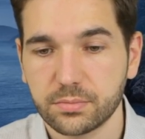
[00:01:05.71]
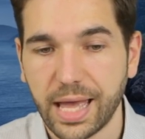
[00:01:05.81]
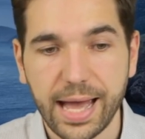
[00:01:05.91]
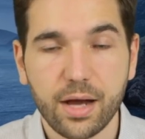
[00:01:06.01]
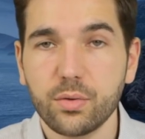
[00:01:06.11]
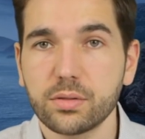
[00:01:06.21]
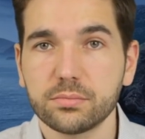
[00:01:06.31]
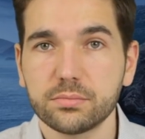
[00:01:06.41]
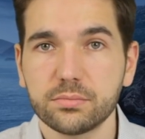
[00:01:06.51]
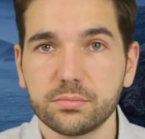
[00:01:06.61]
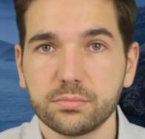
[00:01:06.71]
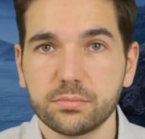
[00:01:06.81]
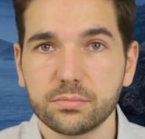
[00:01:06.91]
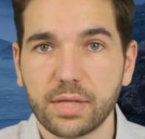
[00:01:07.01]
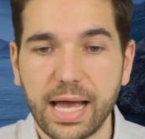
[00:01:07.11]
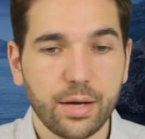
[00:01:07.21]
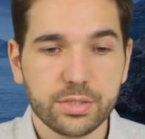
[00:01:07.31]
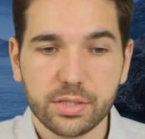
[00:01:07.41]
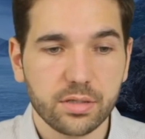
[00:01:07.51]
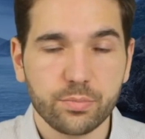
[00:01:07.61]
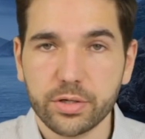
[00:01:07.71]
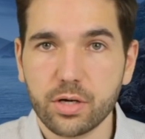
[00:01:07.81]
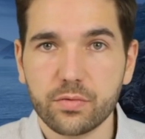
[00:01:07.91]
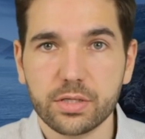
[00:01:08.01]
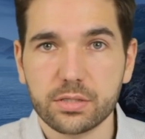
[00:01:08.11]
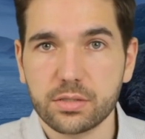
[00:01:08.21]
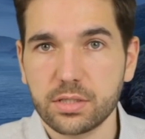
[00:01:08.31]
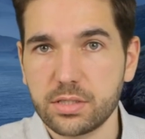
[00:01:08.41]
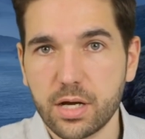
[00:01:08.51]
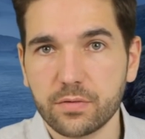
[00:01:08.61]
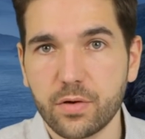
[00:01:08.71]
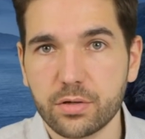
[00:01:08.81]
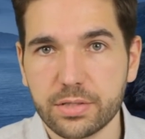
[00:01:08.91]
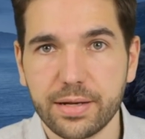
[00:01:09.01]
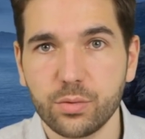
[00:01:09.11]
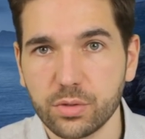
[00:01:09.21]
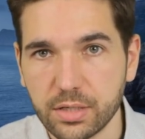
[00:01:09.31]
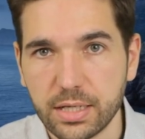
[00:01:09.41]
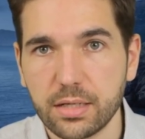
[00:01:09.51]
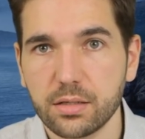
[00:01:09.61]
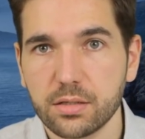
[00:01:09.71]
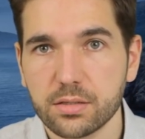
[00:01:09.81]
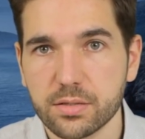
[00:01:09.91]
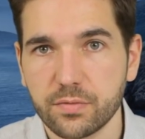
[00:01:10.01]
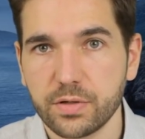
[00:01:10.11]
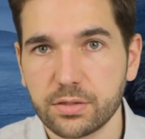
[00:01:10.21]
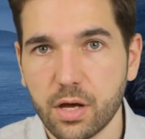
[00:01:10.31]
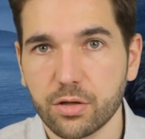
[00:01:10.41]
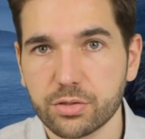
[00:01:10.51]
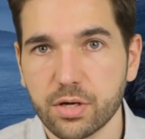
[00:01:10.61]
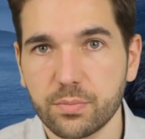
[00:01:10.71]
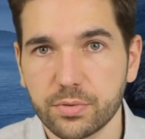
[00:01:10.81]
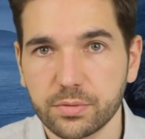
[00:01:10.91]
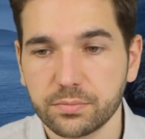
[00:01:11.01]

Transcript: How? How is he going to bring over these, these young voters that he will need to defeat Donald Trump?